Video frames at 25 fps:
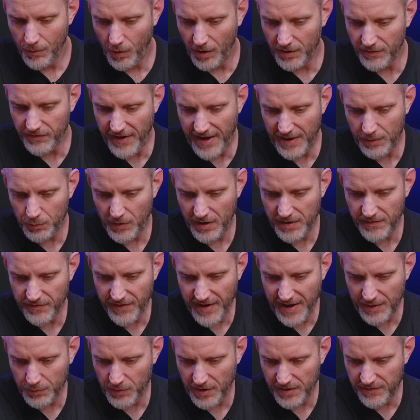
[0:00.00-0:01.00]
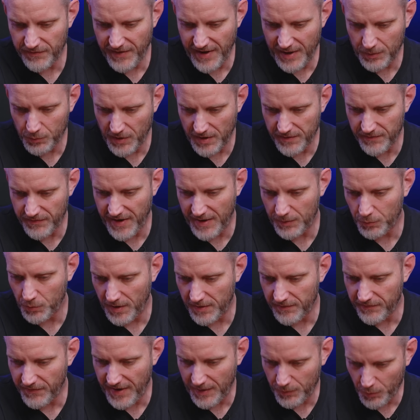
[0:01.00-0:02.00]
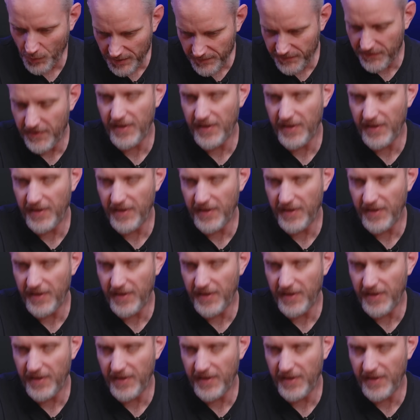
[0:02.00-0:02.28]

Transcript: one fan, one fan, one fan, one fan, one fan, one